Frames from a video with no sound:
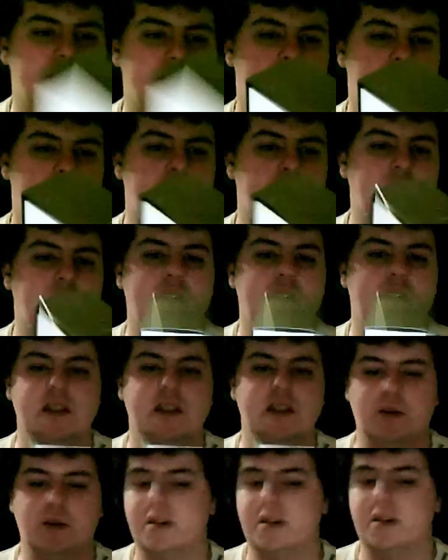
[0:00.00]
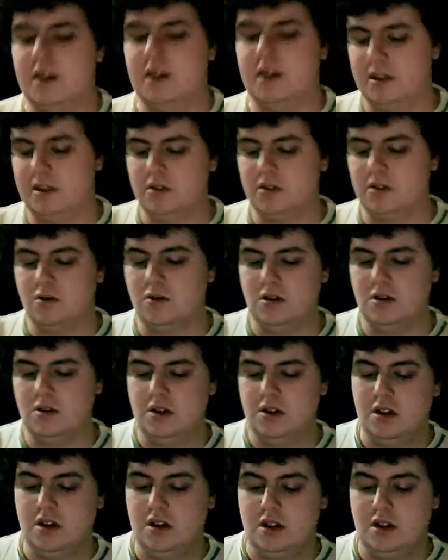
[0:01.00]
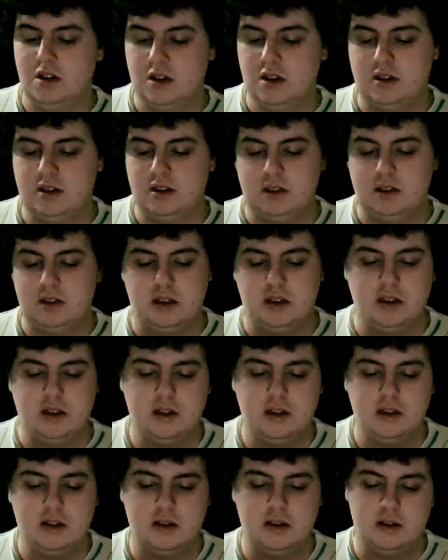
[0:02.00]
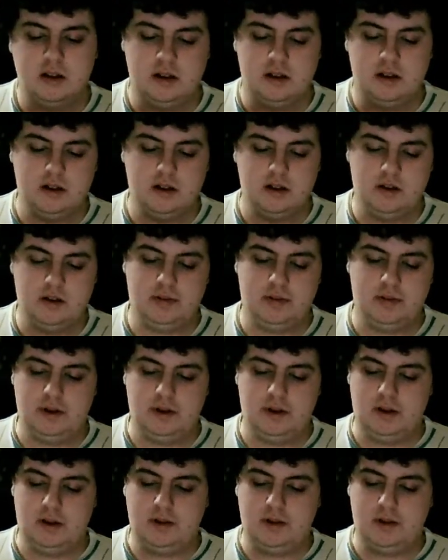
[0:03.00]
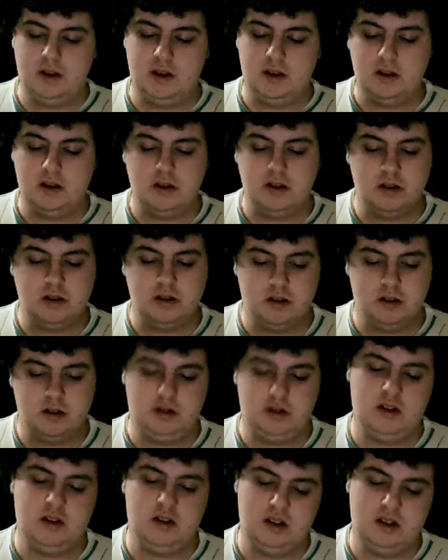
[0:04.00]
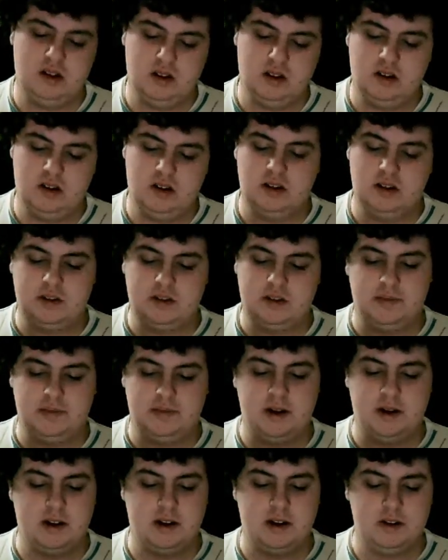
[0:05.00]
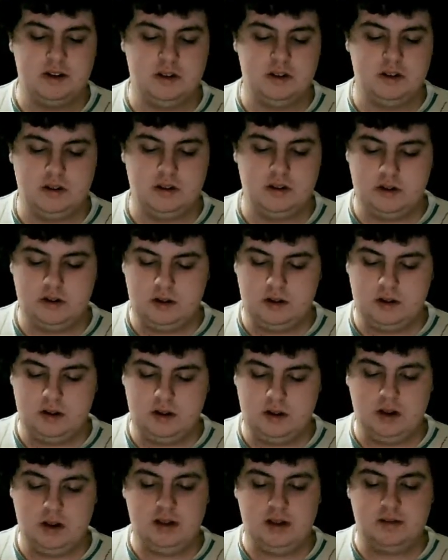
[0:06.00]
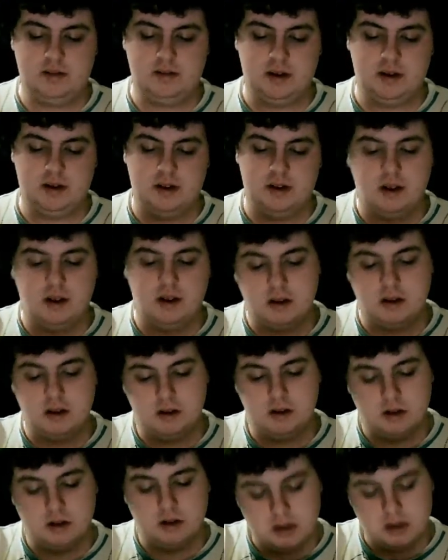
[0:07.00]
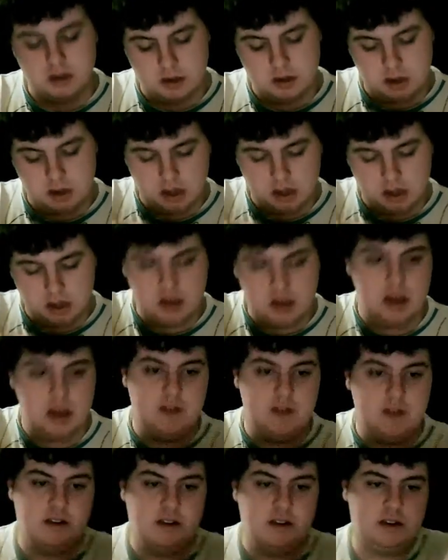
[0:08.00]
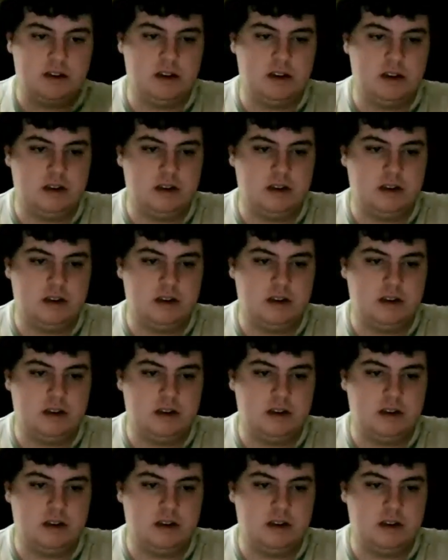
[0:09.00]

quite classy, quite nice. So, let's see. Put it up here. Some packaging. Lid part here. There it is.